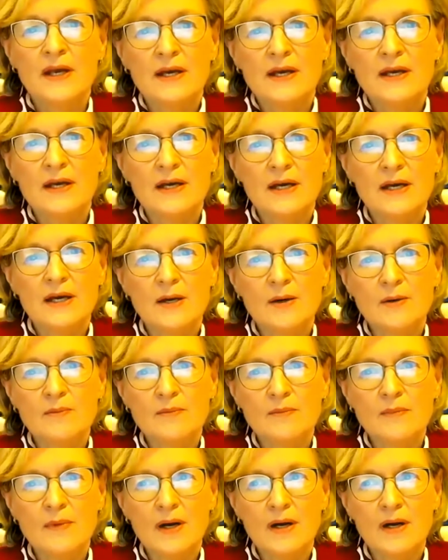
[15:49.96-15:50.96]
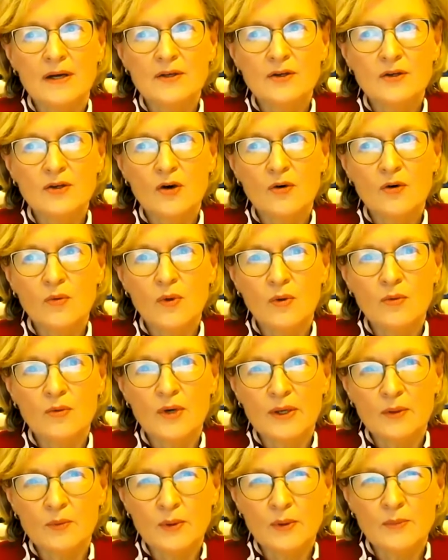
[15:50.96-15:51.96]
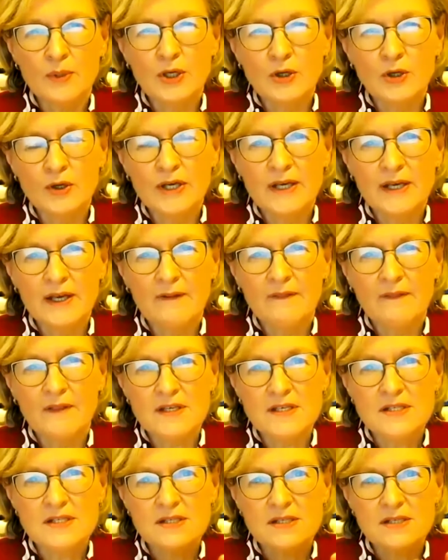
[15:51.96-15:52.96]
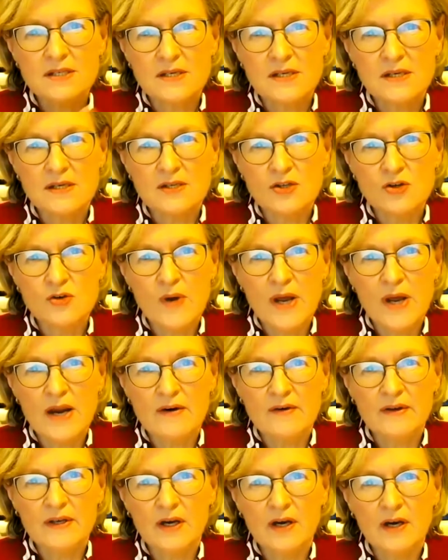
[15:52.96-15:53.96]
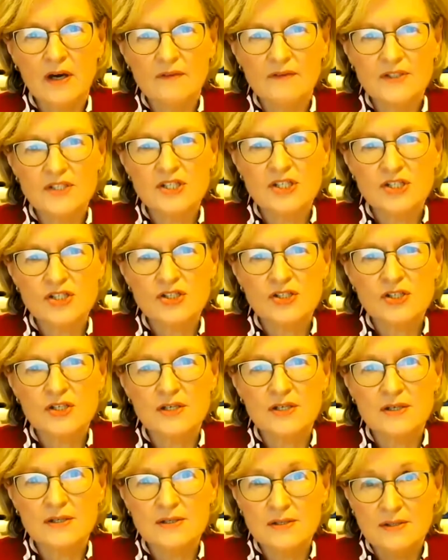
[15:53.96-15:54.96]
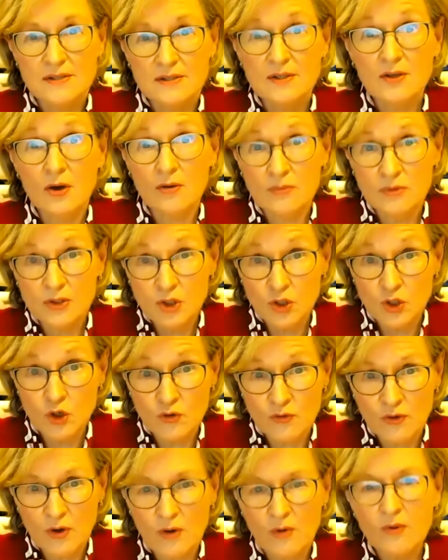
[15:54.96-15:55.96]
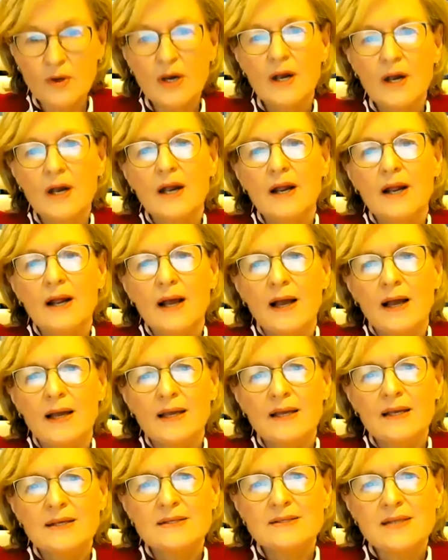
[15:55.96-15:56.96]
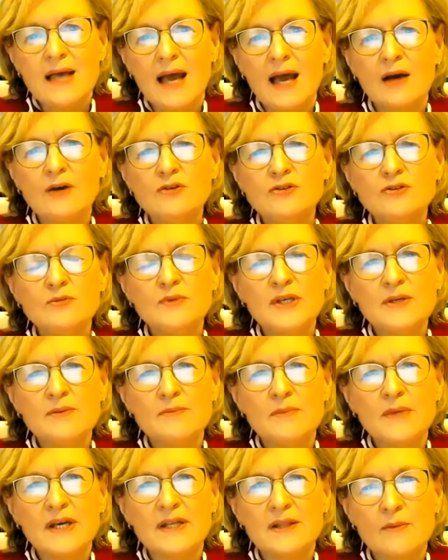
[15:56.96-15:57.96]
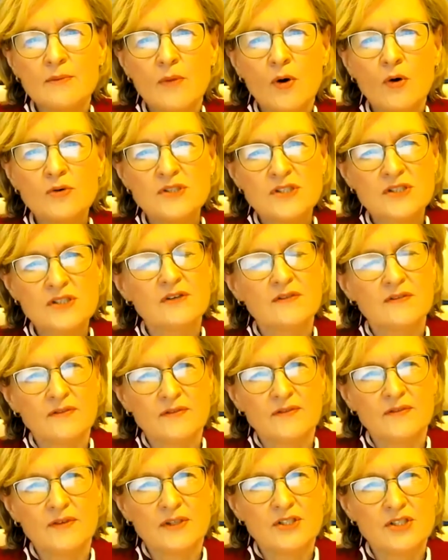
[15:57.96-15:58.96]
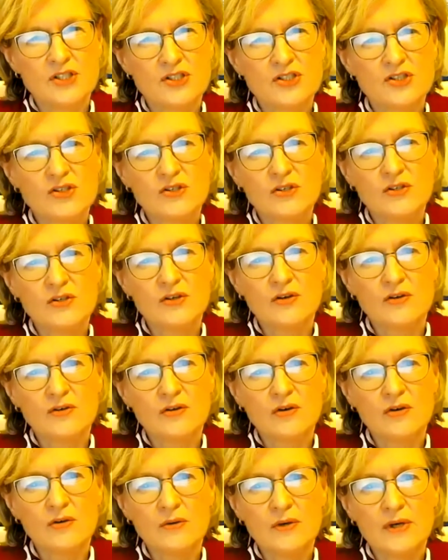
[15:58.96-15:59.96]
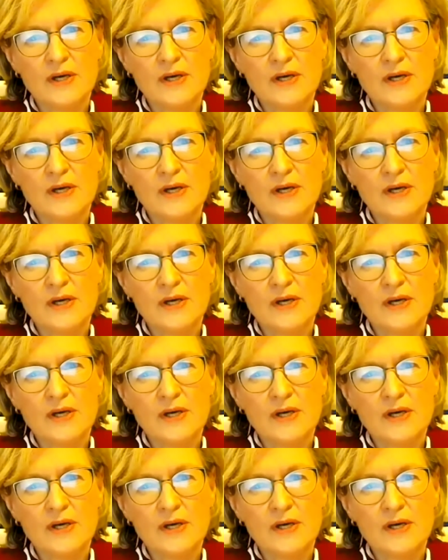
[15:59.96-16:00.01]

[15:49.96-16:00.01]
when we're looking at this new area of a digital, euro, is how do we make the most of a digital euro,